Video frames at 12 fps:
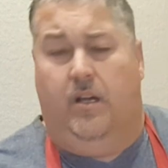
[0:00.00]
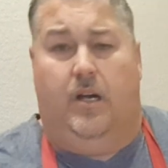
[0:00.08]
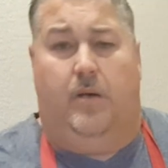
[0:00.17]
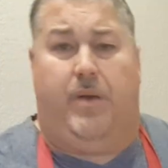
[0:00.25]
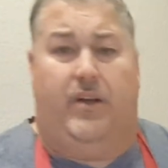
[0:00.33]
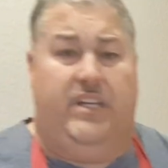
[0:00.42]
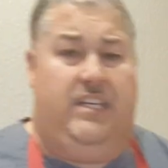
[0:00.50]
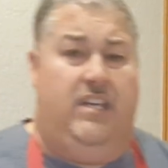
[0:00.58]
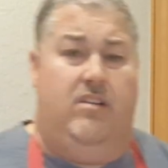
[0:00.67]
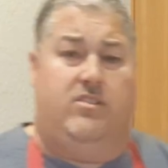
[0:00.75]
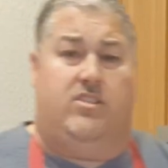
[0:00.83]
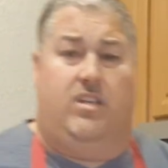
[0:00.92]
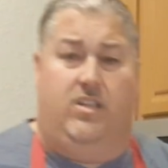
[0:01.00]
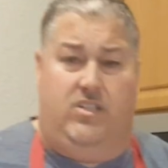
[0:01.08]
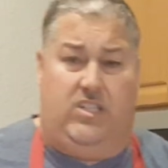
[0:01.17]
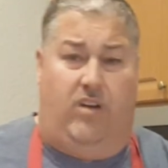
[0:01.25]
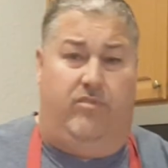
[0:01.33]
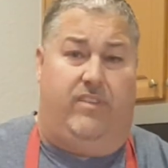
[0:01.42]
about a year's
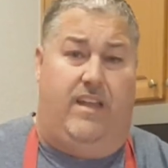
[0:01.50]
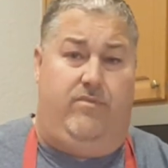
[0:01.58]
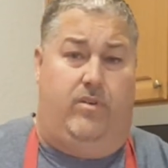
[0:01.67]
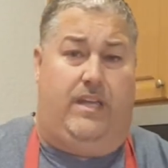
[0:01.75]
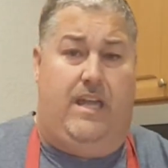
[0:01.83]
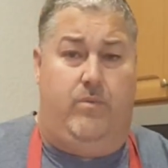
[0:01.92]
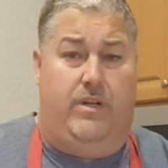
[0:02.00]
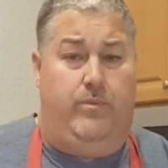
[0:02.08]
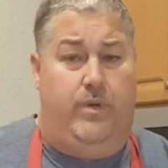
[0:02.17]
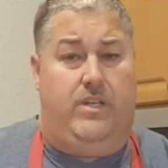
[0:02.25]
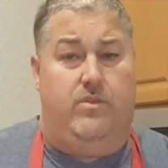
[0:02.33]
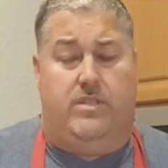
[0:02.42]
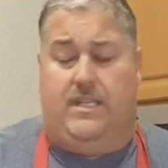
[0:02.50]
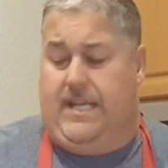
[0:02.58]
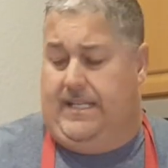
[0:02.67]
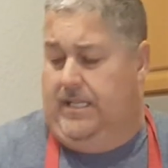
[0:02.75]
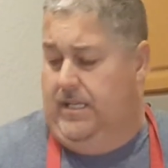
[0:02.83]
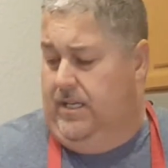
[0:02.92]
shelf life, okay, when we're using
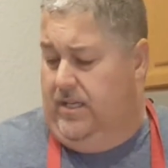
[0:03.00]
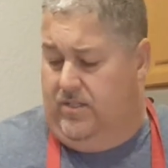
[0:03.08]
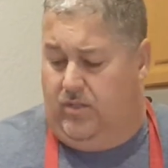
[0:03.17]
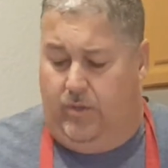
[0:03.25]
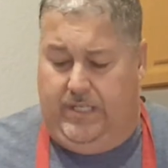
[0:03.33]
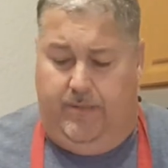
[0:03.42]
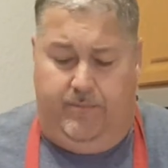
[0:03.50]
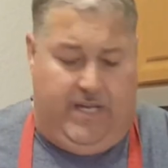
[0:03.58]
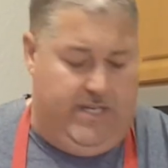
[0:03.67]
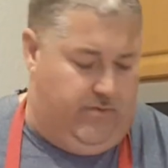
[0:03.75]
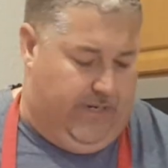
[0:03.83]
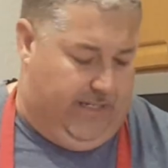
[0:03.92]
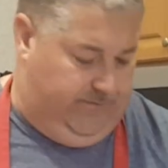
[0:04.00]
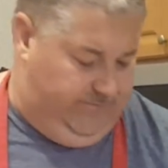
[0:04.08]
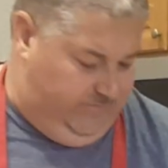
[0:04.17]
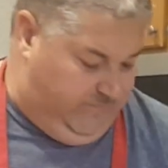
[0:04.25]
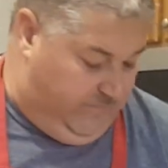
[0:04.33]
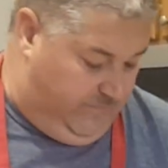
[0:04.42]
that sodium nitrate.
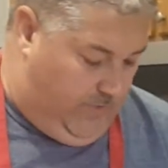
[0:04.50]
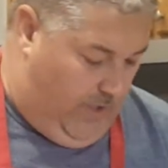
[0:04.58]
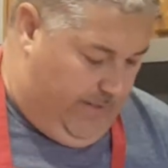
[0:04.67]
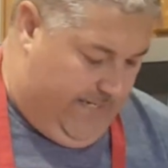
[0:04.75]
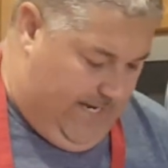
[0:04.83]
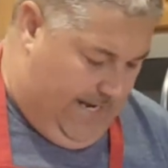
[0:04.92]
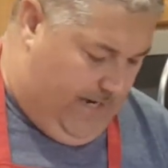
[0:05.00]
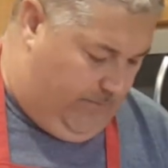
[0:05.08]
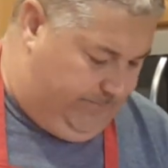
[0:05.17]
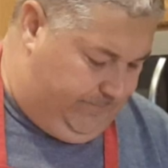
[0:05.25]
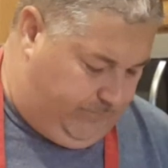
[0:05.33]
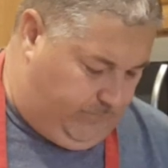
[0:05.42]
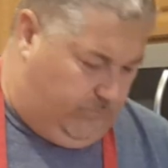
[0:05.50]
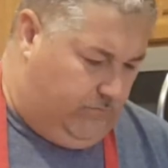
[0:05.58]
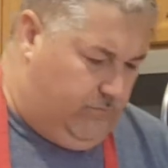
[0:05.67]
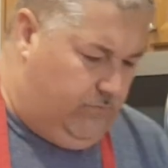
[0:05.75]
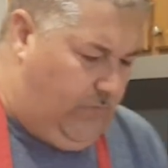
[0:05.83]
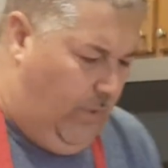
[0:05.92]
All right, now
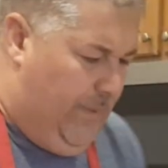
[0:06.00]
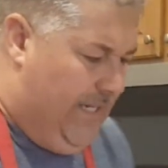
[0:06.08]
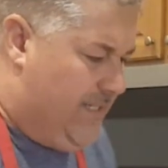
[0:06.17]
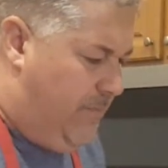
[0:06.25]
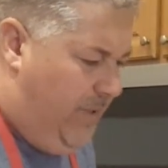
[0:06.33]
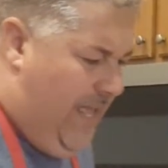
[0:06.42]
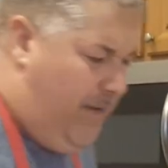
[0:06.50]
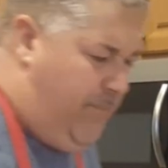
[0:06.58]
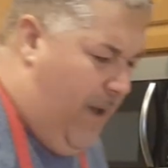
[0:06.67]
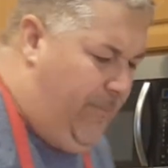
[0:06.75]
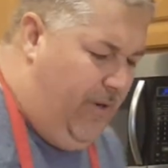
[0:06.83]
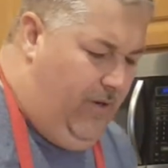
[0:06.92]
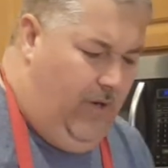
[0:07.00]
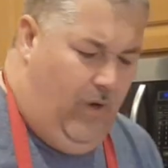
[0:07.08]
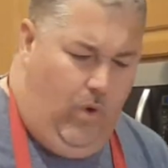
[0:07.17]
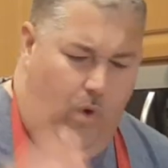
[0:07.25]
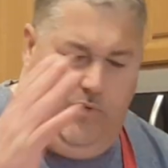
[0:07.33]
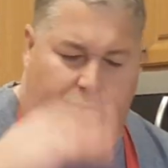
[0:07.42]
we got some black pepper.
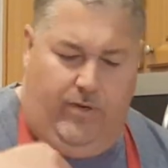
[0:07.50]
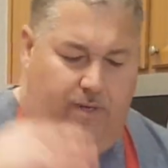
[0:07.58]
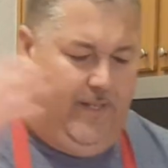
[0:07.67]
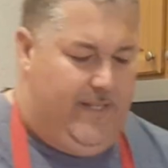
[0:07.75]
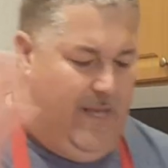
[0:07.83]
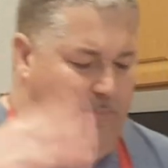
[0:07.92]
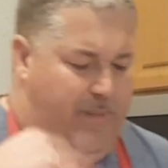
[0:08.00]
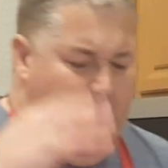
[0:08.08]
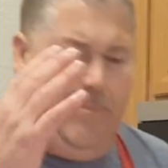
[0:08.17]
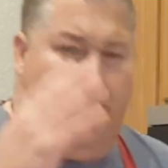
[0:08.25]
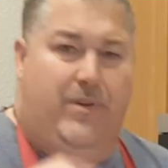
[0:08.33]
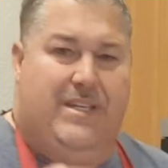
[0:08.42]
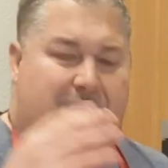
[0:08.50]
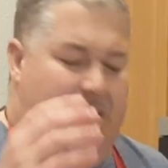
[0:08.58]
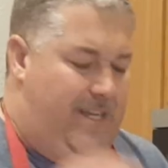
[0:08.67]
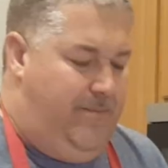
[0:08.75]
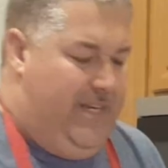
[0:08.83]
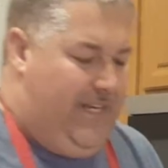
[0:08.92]
Whew, that pepper is
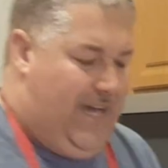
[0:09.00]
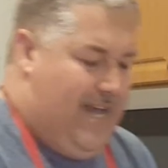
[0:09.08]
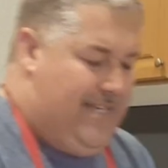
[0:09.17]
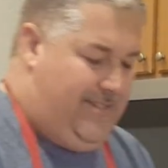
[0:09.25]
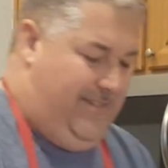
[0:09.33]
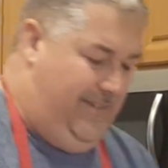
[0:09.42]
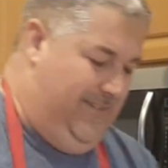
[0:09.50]
hitting me, guys.